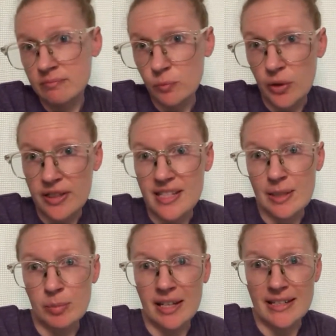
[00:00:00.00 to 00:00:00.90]
with the
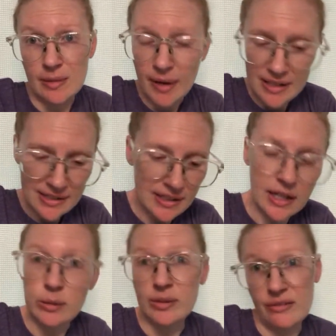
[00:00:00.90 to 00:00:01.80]
supplies in the basket,
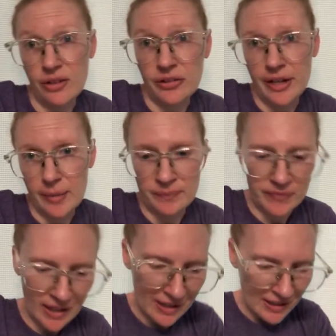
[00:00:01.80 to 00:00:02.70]
I refilled them.
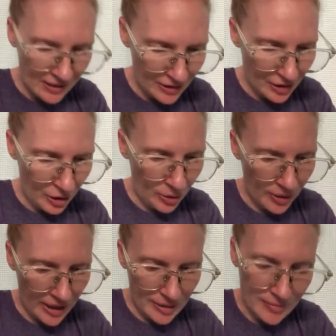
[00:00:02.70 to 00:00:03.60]
So
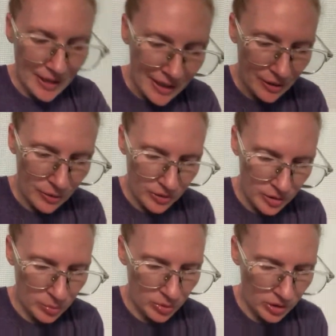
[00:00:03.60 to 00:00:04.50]
I am now going to
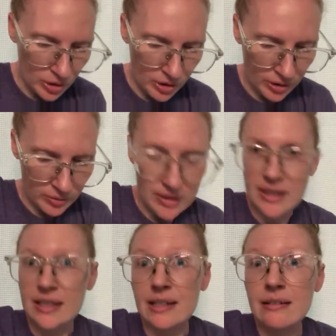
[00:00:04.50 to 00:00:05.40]
pull out
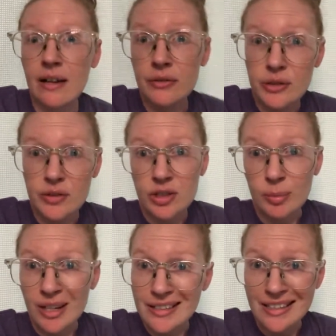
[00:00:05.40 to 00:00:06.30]
the leftover
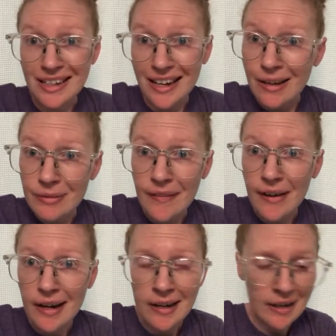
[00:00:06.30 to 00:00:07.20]
supplies that I have in
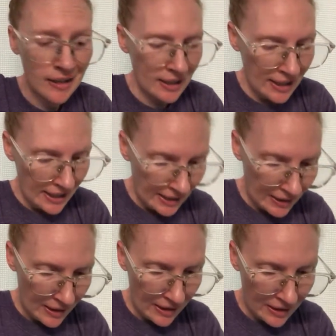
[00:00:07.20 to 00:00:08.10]
there
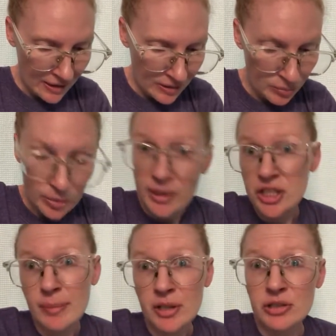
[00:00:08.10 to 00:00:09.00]
and put my
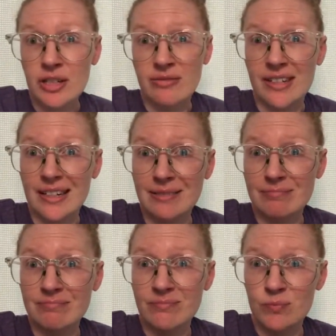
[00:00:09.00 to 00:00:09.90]
J-pouch stuff in it.
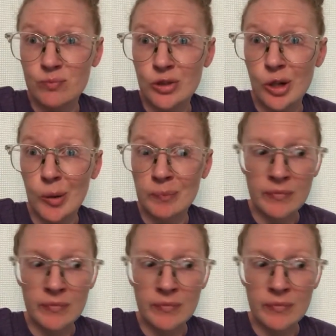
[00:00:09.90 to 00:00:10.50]
So